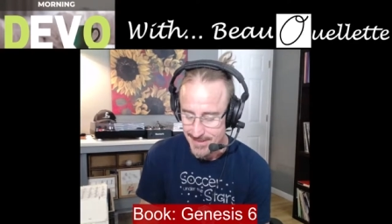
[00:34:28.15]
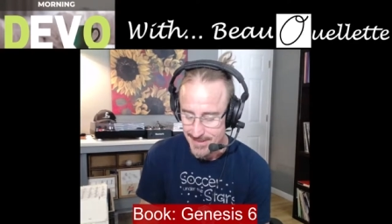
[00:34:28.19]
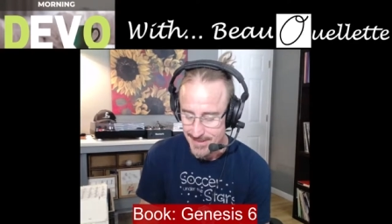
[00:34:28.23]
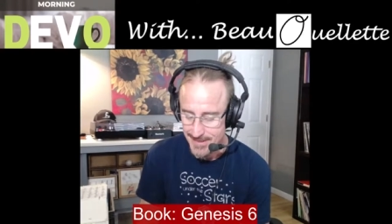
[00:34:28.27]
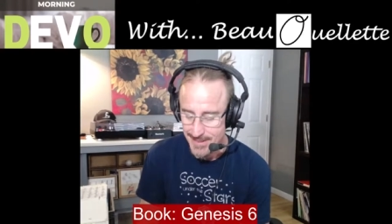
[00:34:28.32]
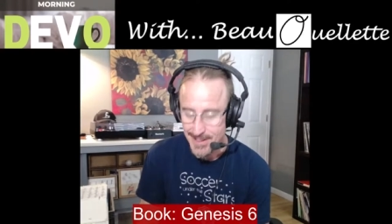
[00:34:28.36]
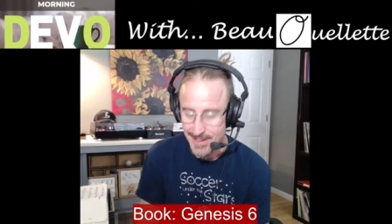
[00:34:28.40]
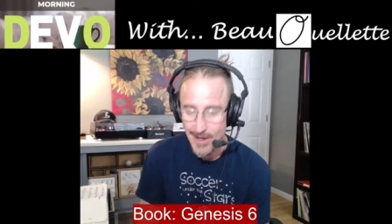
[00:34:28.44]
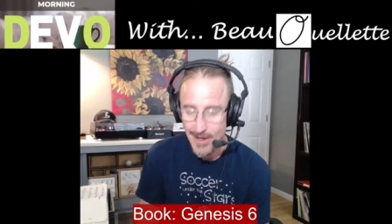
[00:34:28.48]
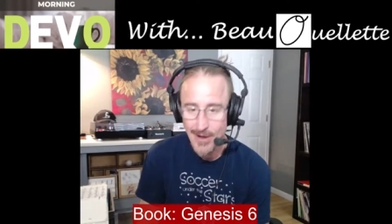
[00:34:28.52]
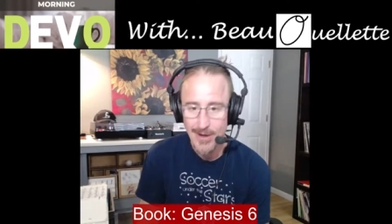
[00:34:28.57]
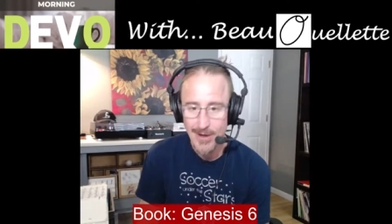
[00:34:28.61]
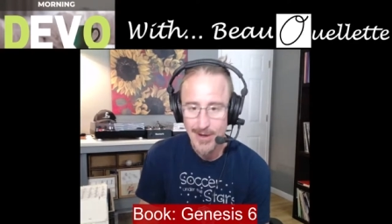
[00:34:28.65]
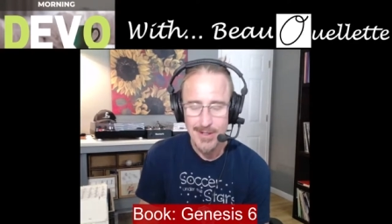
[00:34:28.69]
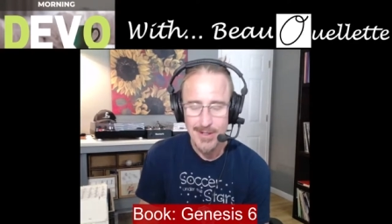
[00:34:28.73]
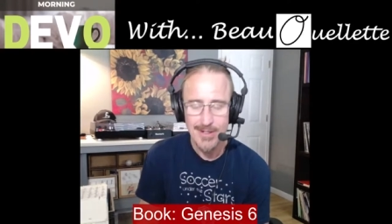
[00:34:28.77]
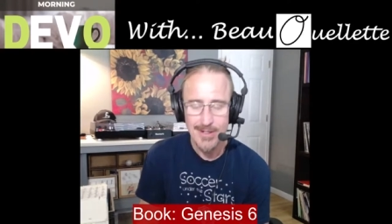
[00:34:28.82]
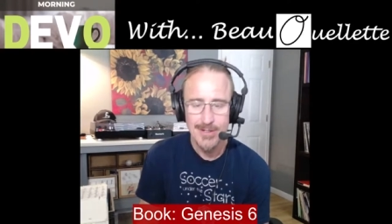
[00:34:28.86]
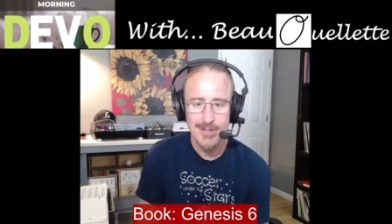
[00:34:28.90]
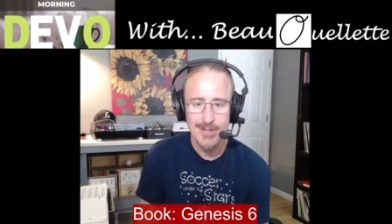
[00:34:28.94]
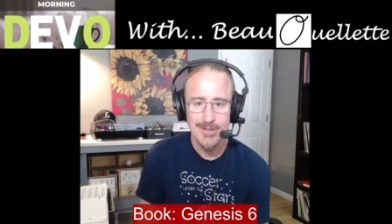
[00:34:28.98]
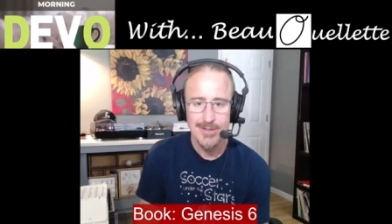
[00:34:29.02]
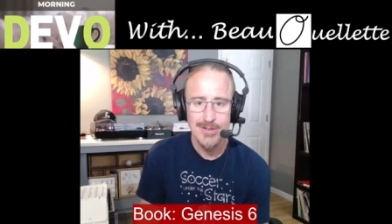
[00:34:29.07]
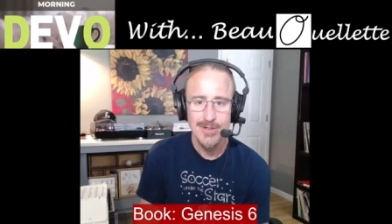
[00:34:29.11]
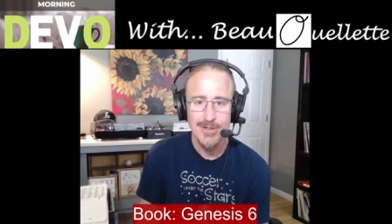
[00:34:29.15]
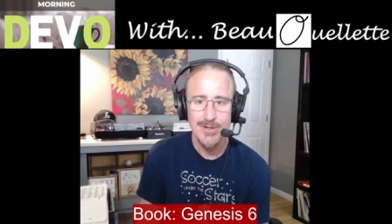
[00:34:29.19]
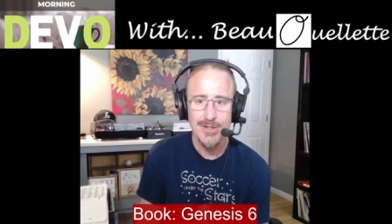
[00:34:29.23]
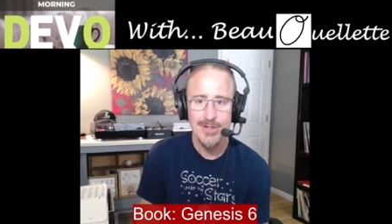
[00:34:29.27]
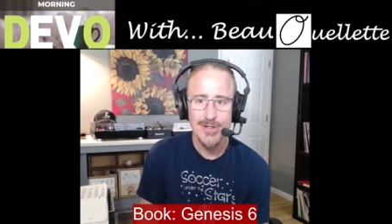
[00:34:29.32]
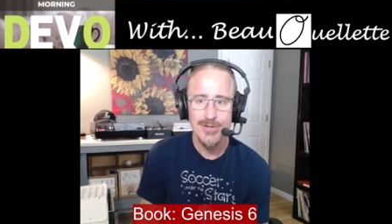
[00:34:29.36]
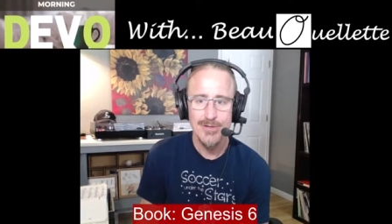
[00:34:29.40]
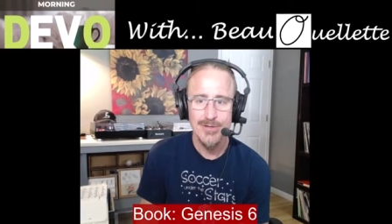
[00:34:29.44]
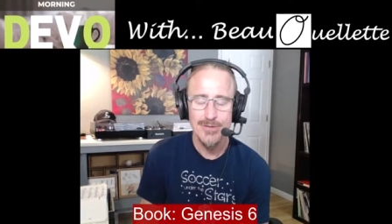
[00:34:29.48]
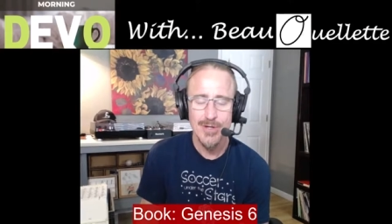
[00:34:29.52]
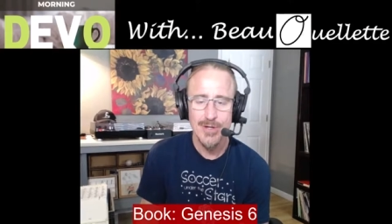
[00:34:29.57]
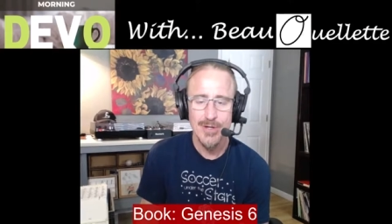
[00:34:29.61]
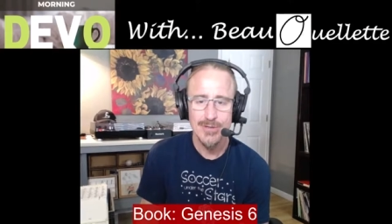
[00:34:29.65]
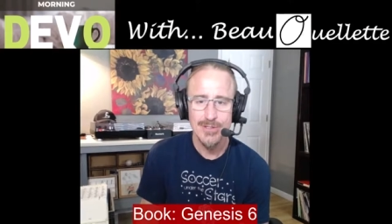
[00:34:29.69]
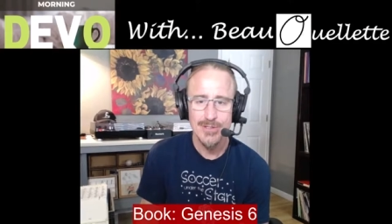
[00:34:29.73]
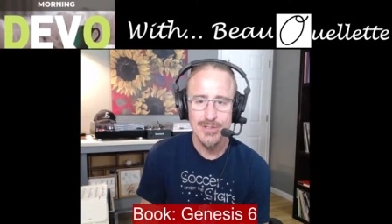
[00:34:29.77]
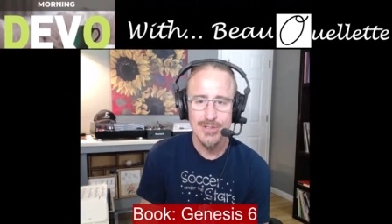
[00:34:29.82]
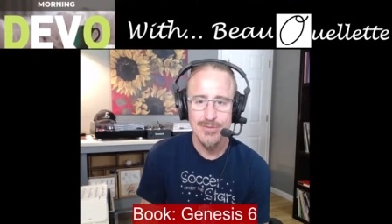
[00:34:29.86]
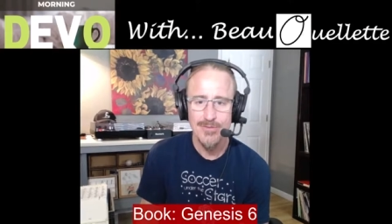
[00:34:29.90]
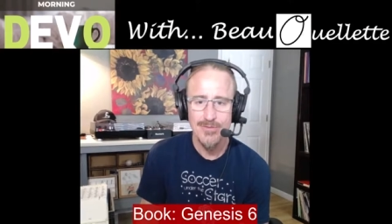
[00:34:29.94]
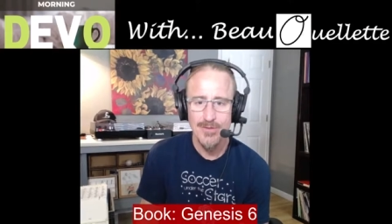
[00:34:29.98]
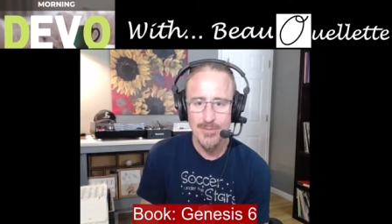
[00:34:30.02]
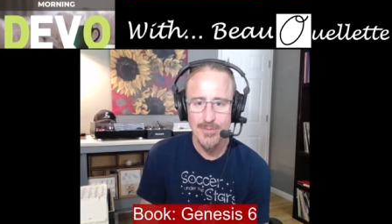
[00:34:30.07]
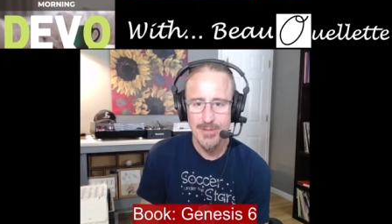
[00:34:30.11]
The ark. Who do you go
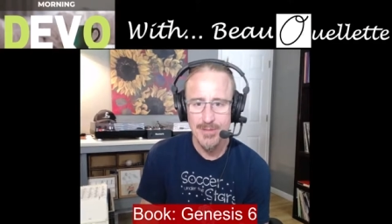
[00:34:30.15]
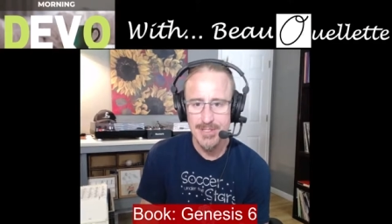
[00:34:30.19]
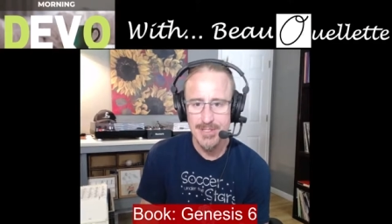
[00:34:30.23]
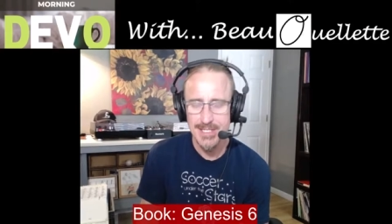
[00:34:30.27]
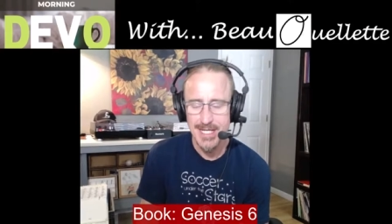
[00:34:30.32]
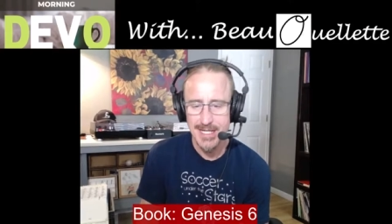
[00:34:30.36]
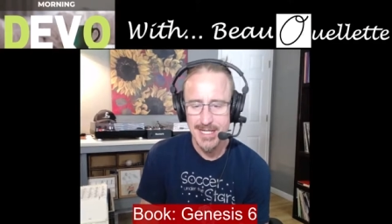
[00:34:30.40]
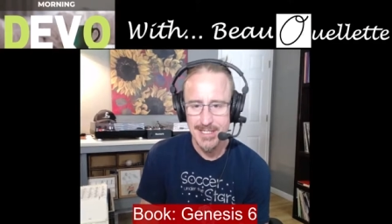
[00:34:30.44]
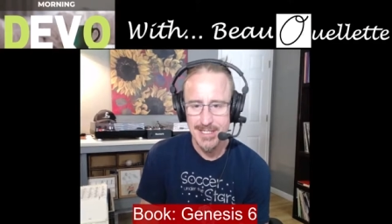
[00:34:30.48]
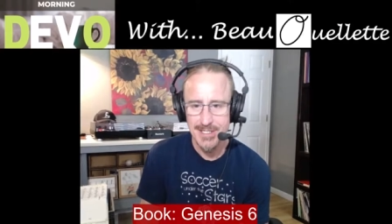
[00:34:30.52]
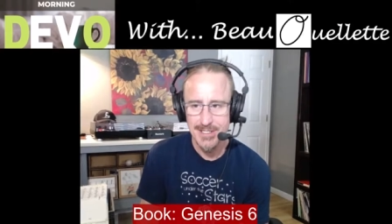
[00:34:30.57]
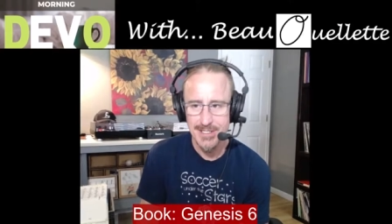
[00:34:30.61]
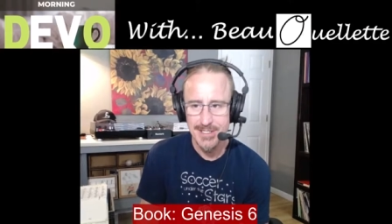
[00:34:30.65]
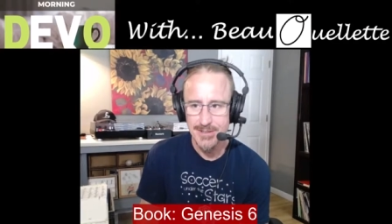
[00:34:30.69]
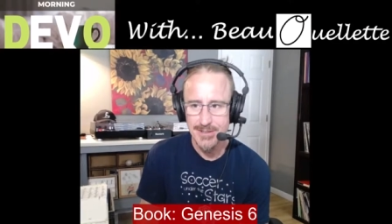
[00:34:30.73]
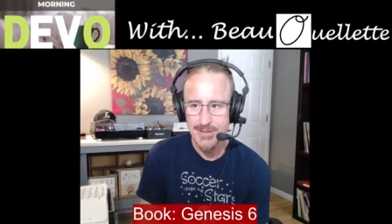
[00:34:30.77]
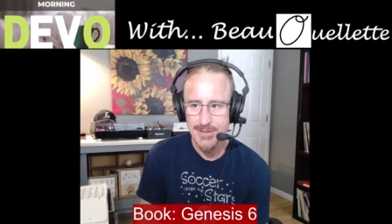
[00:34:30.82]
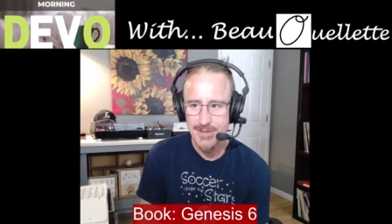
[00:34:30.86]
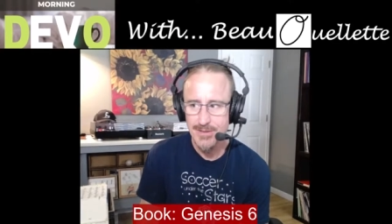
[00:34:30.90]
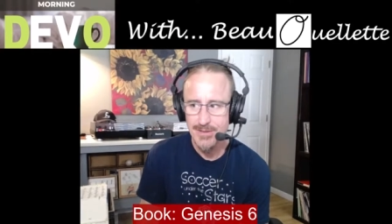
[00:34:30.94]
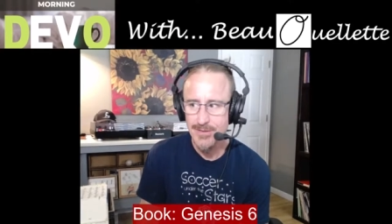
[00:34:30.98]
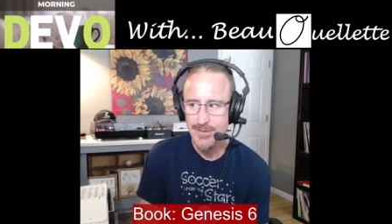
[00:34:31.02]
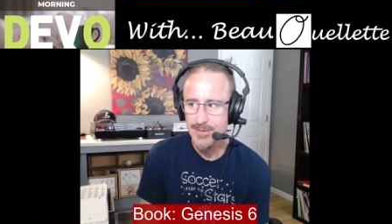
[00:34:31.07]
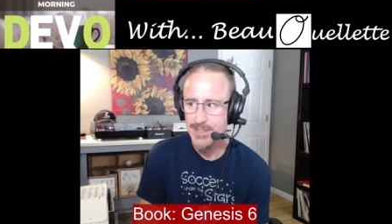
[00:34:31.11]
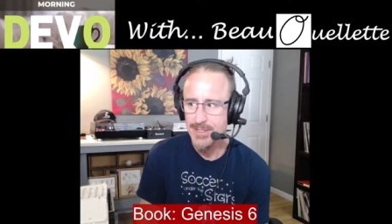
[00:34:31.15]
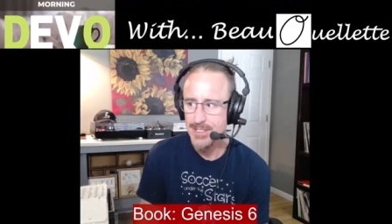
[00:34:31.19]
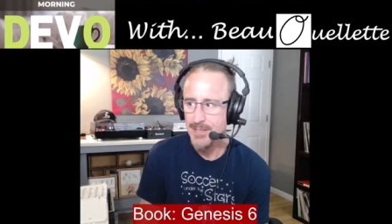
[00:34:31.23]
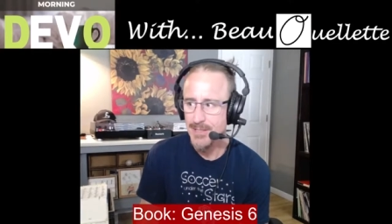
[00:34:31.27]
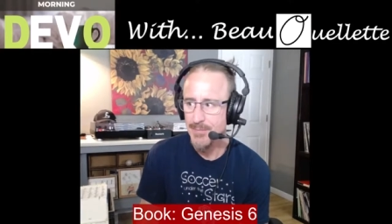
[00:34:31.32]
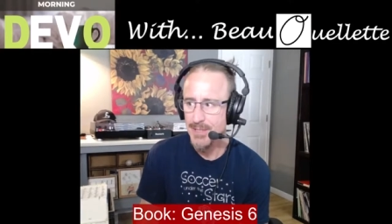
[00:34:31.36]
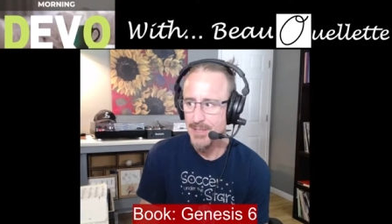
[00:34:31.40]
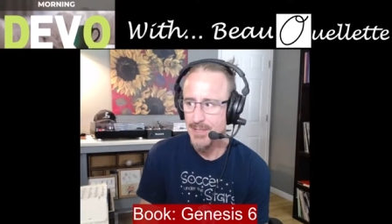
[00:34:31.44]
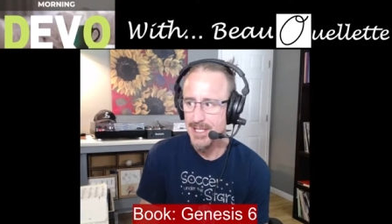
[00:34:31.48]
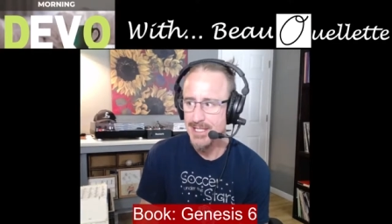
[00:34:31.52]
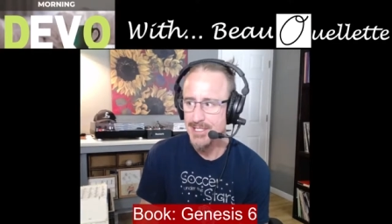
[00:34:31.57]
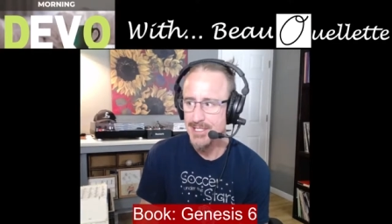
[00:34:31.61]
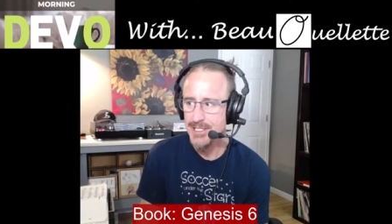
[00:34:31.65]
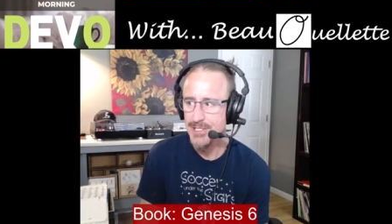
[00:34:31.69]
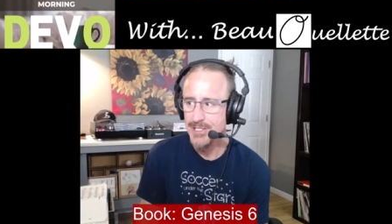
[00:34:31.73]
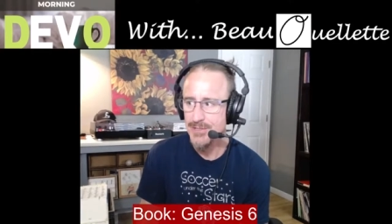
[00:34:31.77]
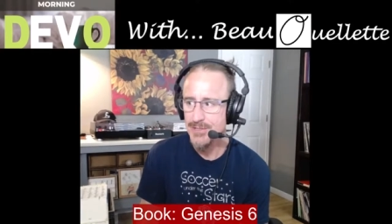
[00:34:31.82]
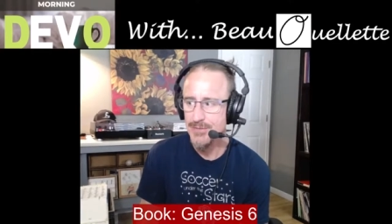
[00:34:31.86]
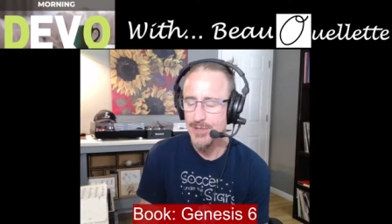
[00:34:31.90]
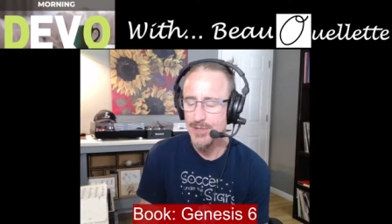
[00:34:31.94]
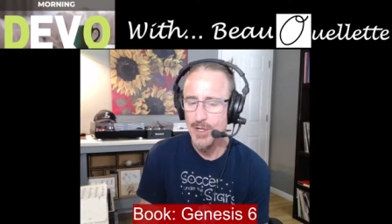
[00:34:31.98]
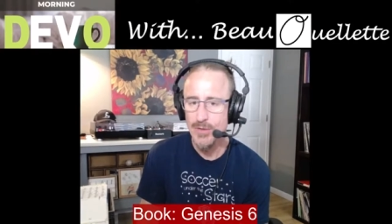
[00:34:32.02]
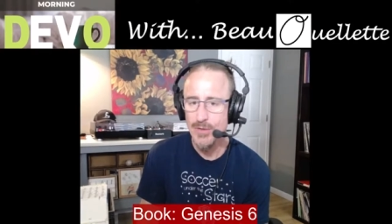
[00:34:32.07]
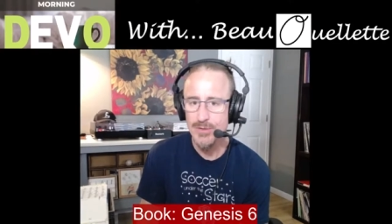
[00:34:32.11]
to for protection? Who is the place you
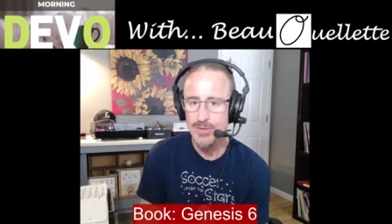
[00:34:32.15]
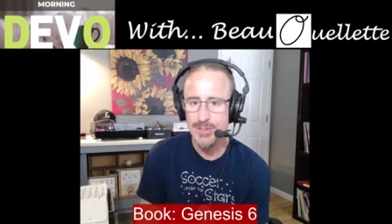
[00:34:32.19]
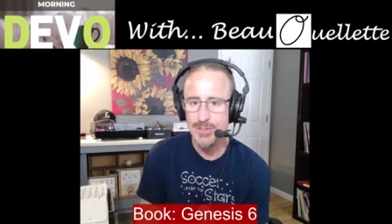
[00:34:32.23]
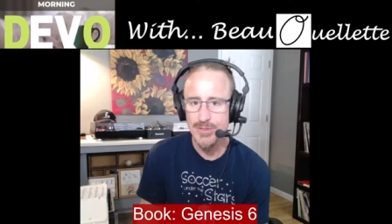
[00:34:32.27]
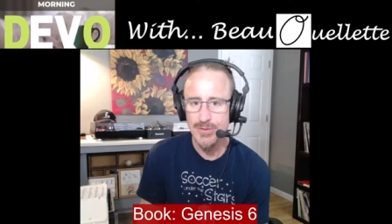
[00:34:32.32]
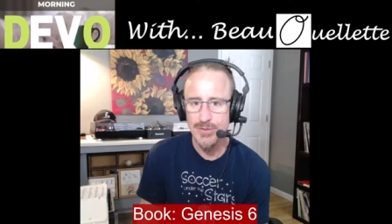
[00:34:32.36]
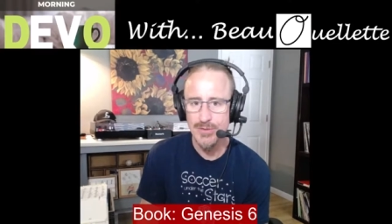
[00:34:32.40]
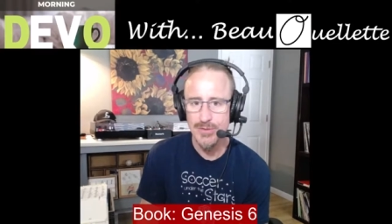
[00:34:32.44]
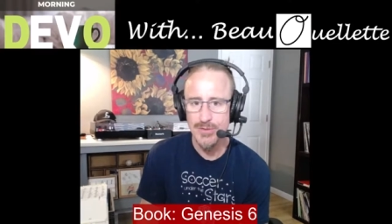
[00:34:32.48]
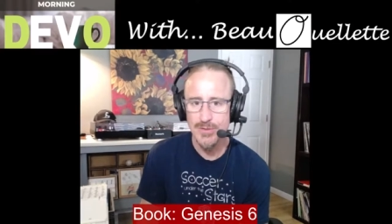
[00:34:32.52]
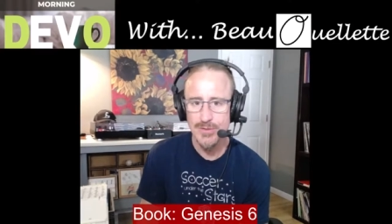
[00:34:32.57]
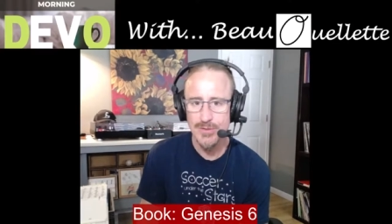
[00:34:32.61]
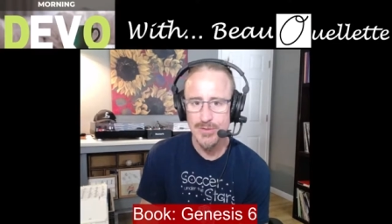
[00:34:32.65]
go to?